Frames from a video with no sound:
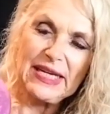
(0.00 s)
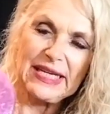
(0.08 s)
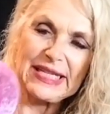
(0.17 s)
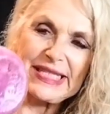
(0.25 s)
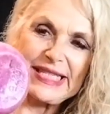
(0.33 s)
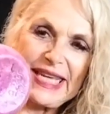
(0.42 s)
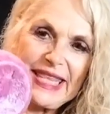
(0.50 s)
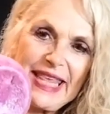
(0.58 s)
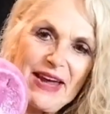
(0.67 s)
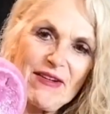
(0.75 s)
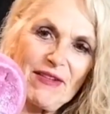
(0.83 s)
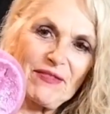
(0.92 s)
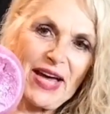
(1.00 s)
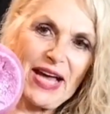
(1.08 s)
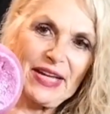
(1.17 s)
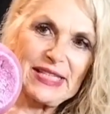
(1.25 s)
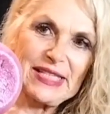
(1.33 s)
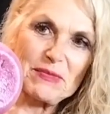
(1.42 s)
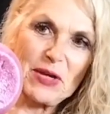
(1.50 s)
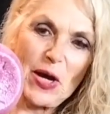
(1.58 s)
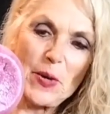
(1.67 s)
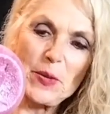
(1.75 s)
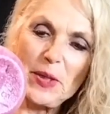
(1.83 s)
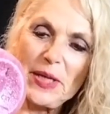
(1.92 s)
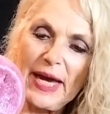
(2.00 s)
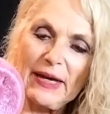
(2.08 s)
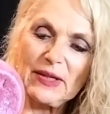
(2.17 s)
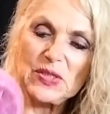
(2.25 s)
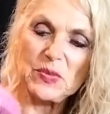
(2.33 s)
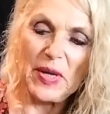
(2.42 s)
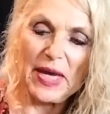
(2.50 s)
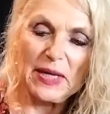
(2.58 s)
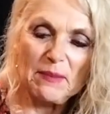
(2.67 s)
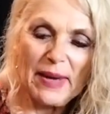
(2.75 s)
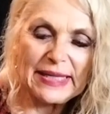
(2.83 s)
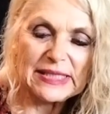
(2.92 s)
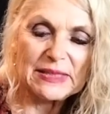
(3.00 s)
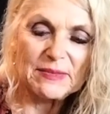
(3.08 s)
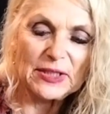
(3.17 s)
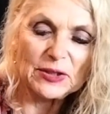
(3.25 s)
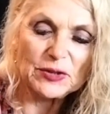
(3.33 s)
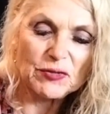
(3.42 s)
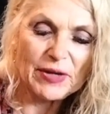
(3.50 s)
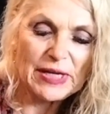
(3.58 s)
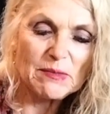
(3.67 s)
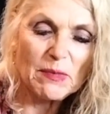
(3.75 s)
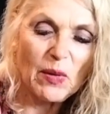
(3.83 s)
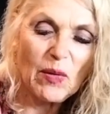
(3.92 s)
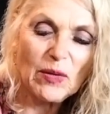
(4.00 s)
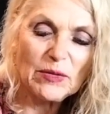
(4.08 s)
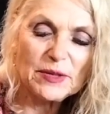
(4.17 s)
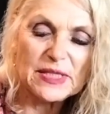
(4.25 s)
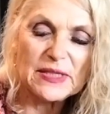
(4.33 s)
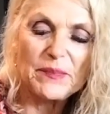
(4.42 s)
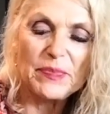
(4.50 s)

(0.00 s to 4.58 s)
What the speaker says: You can see there I've coloured some coconut because we're going to make some little treat balls,